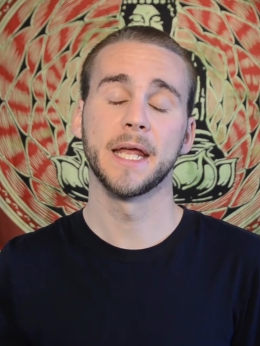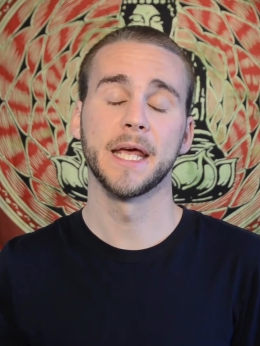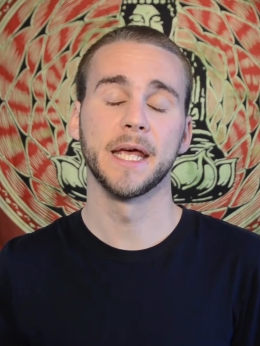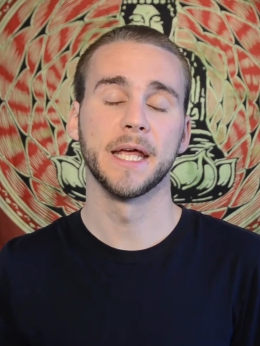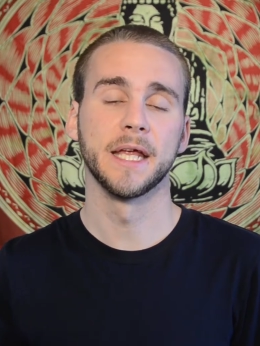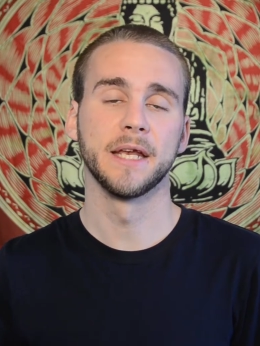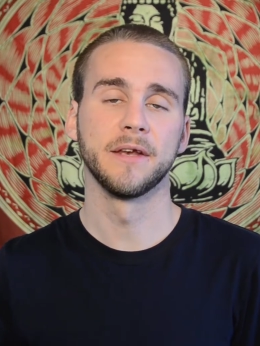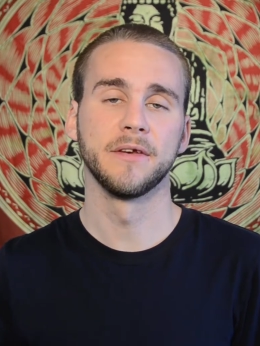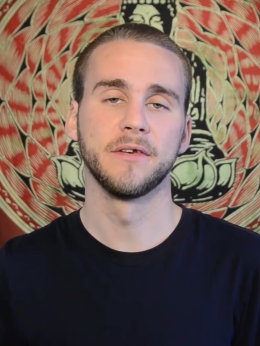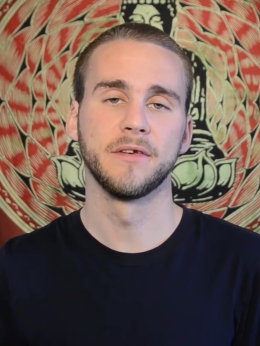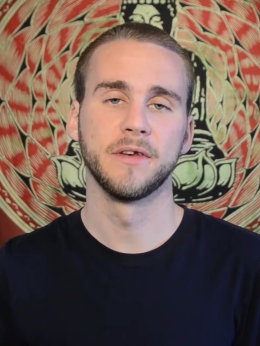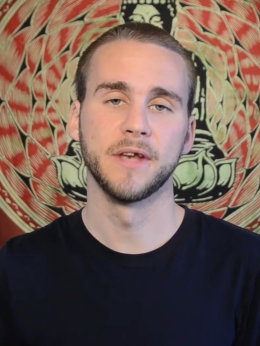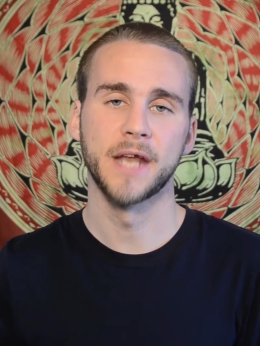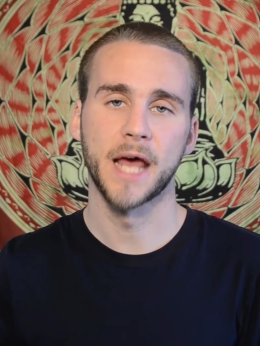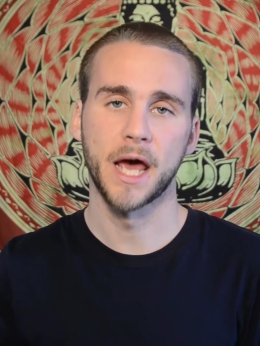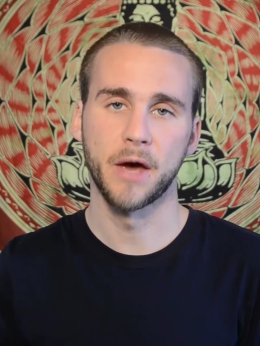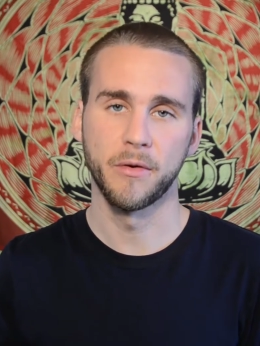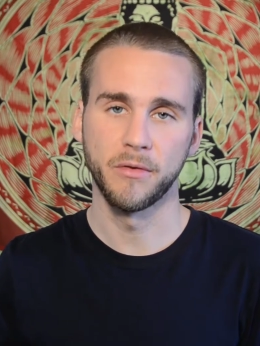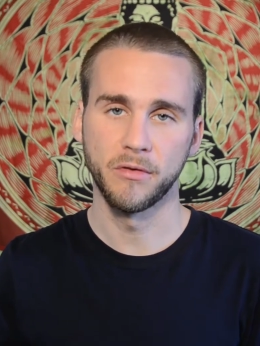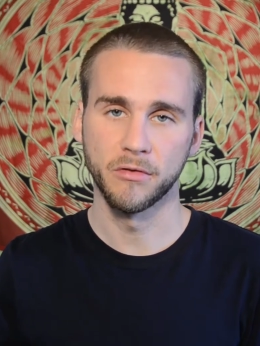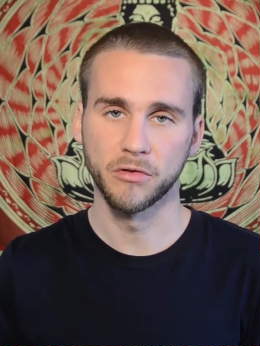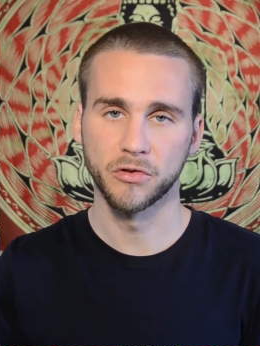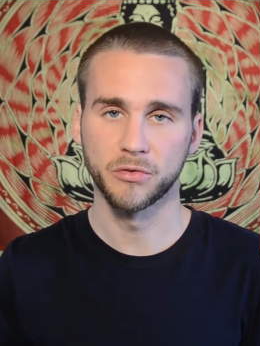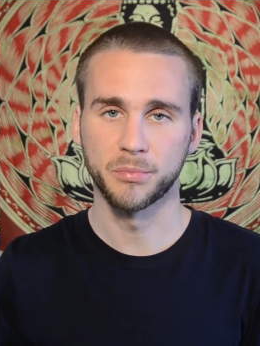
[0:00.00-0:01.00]
and now
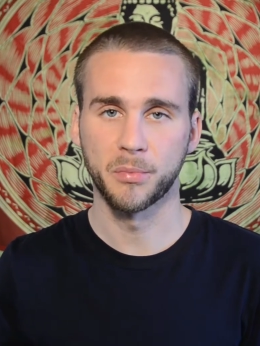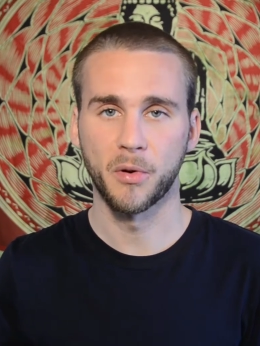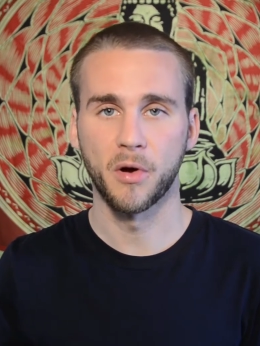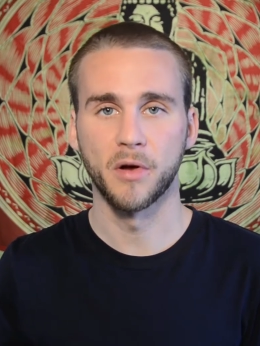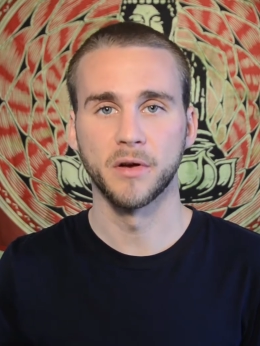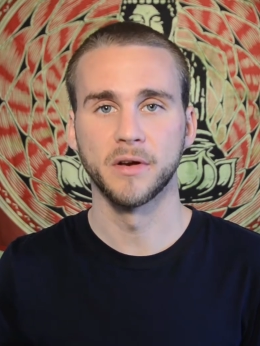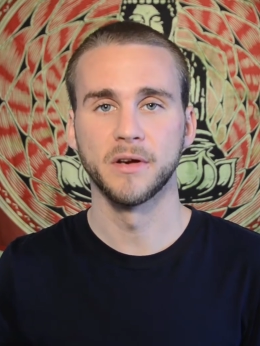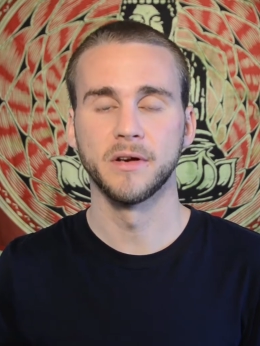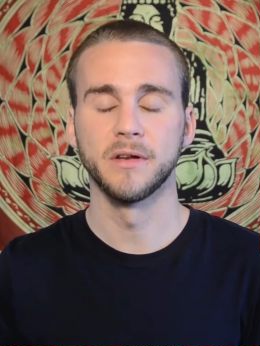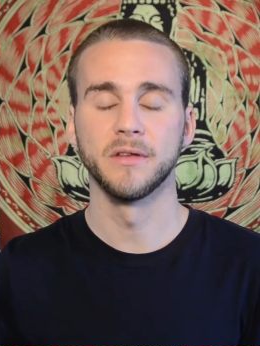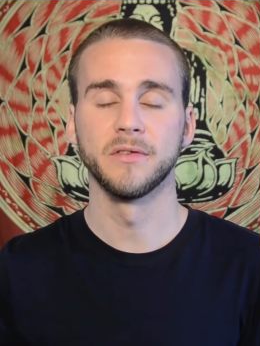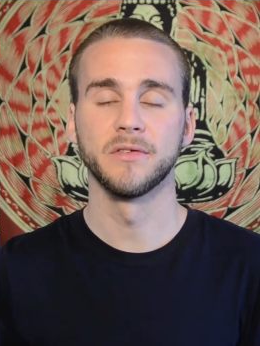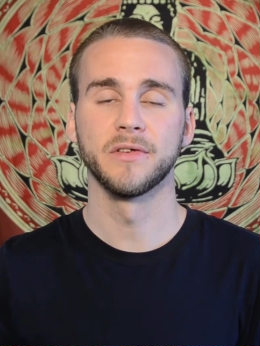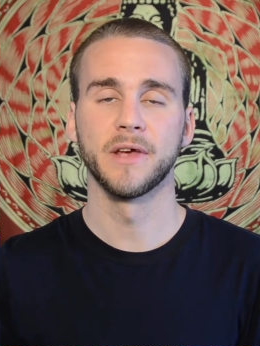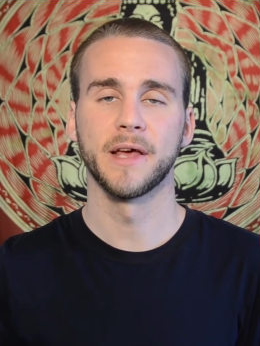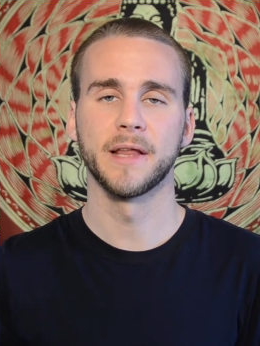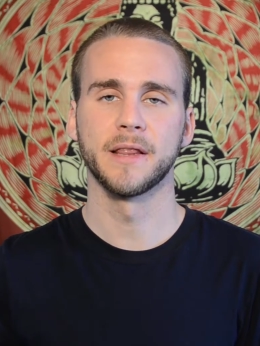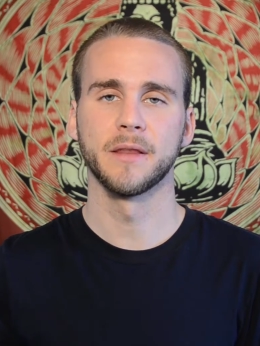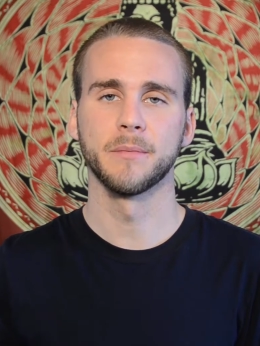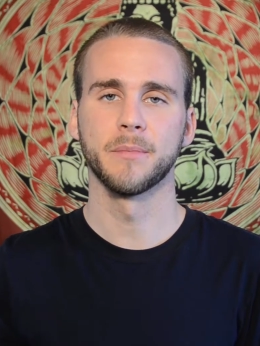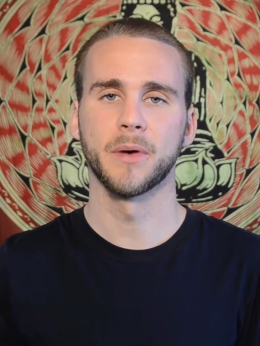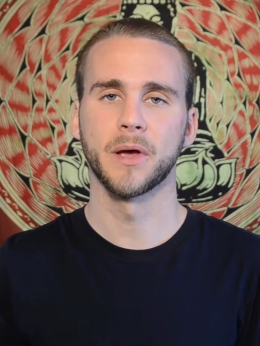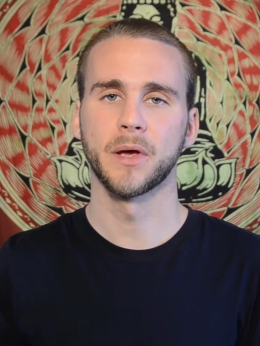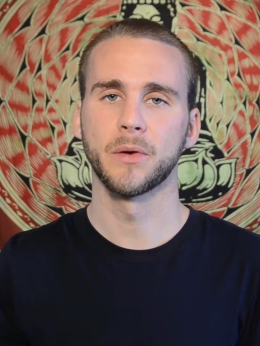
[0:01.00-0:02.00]
he responded and saying
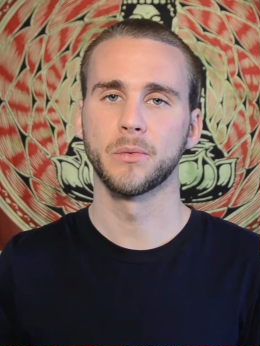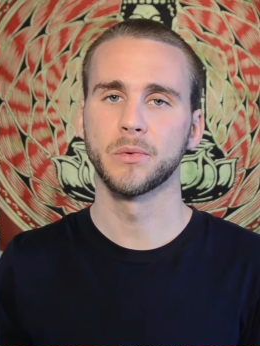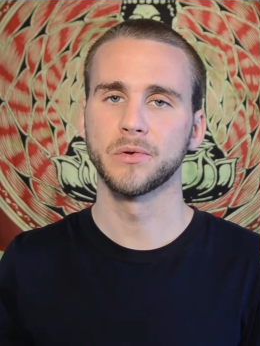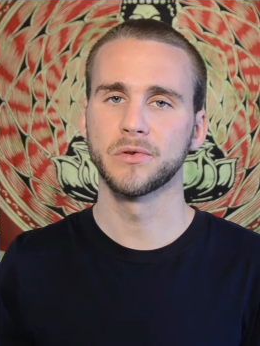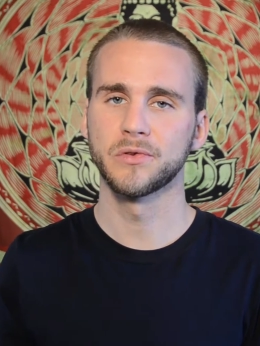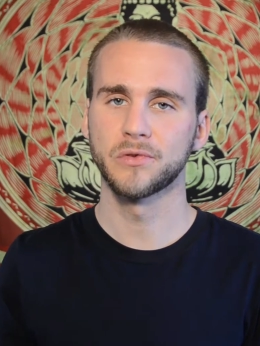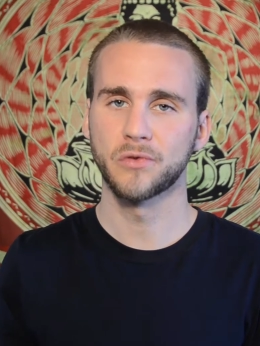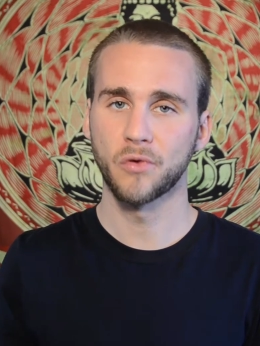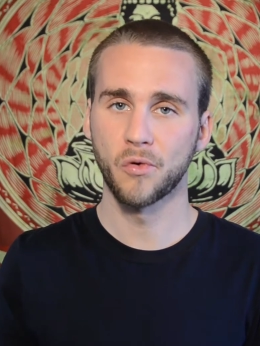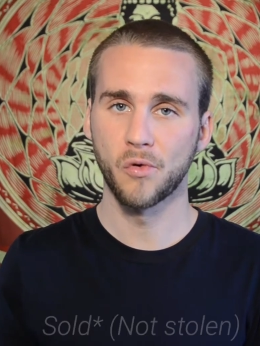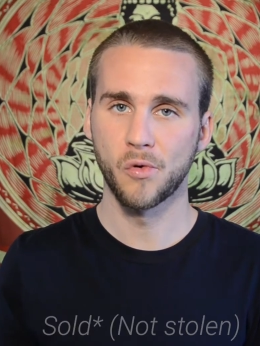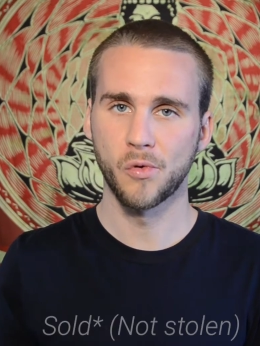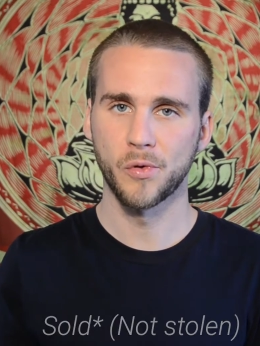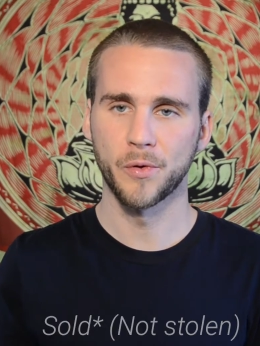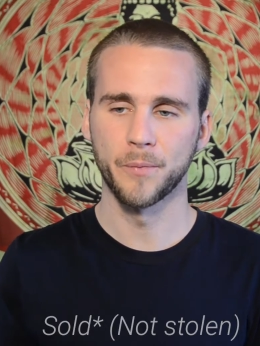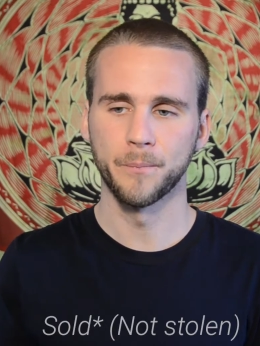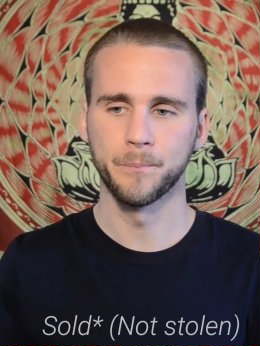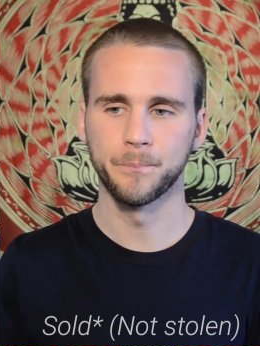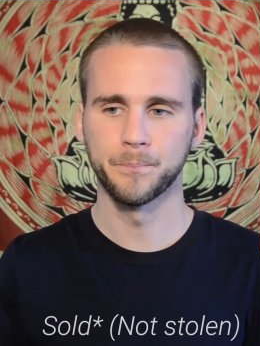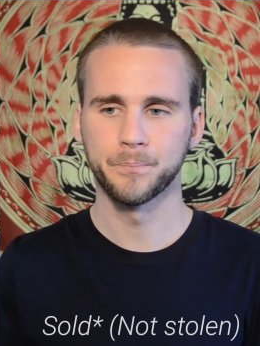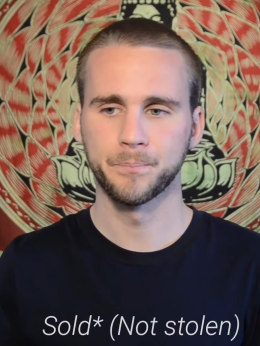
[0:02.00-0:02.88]
the bike was stolen.